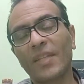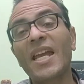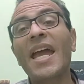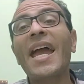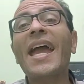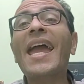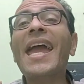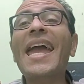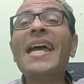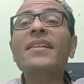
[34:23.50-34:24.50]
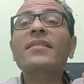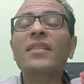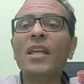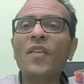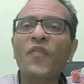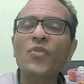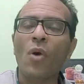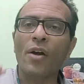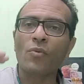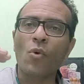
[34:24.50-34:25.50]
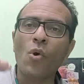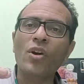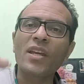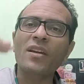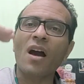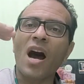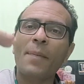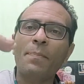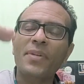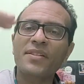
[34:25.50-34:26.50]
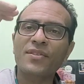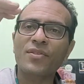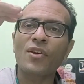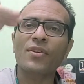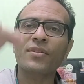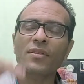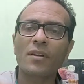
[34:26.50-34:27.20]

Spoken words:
as if you are walking upstairs